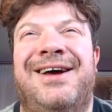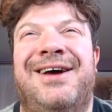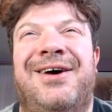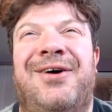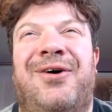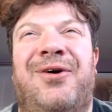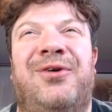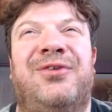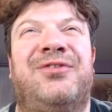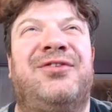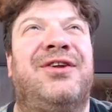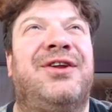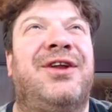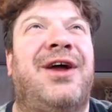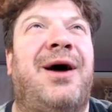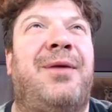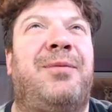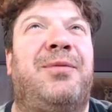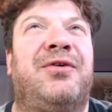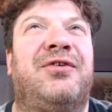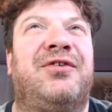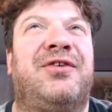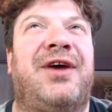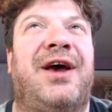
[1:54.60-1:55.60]
All the
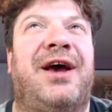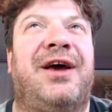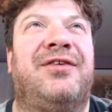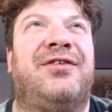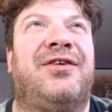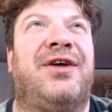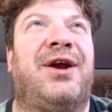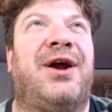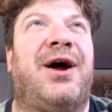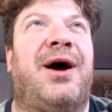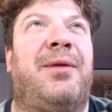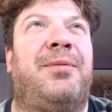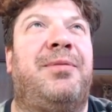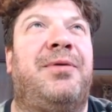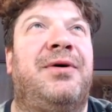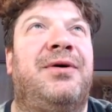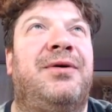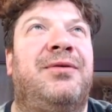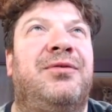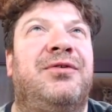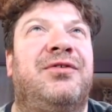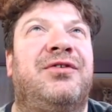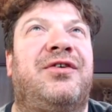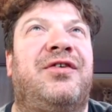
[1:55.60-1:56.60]
numbers, guys, are up.
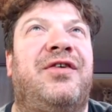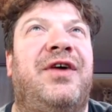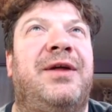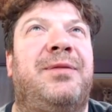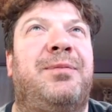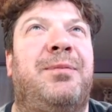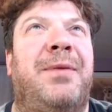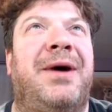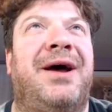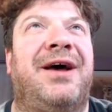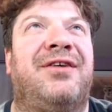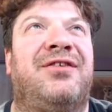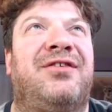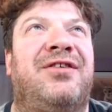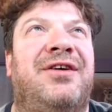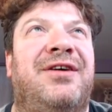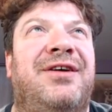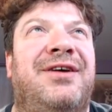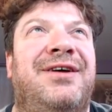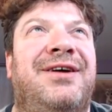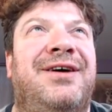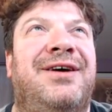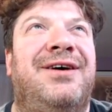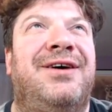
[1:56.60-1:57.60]
It was a great math,
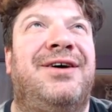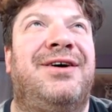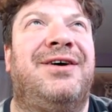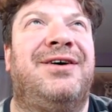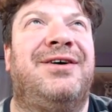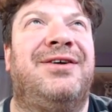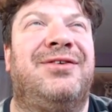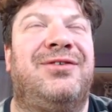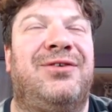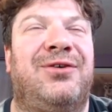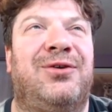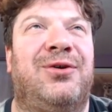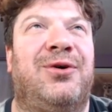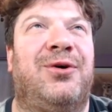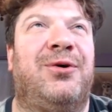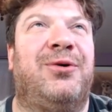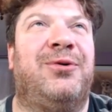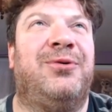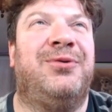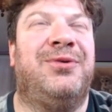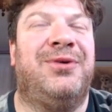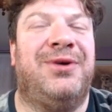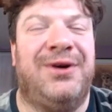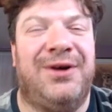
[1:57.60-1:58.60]
as you
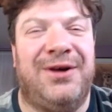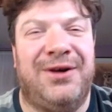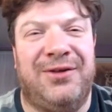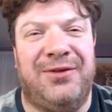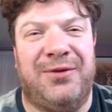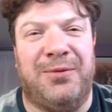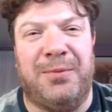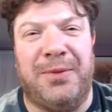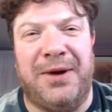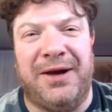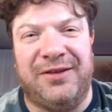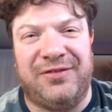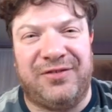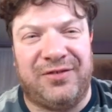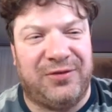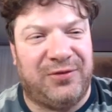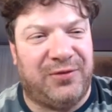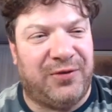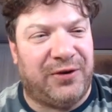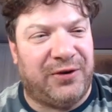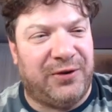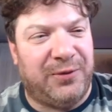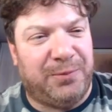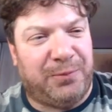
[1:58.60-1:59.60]
know. The math is
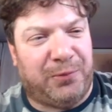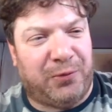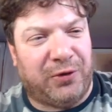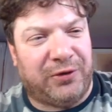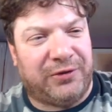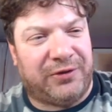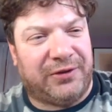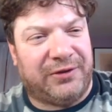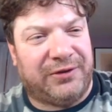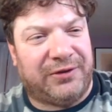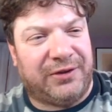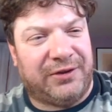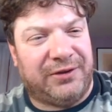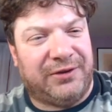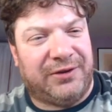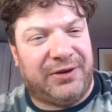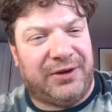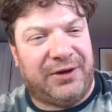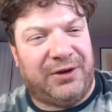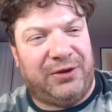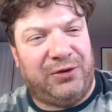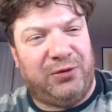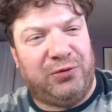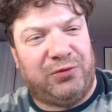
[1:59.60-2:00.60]
very important in
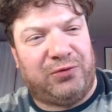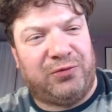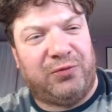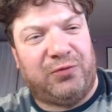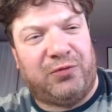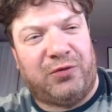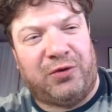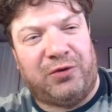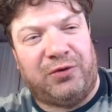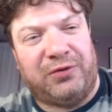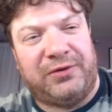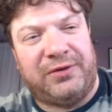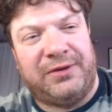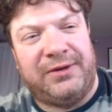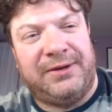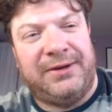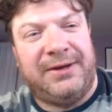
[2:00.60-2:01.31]
YouTube world.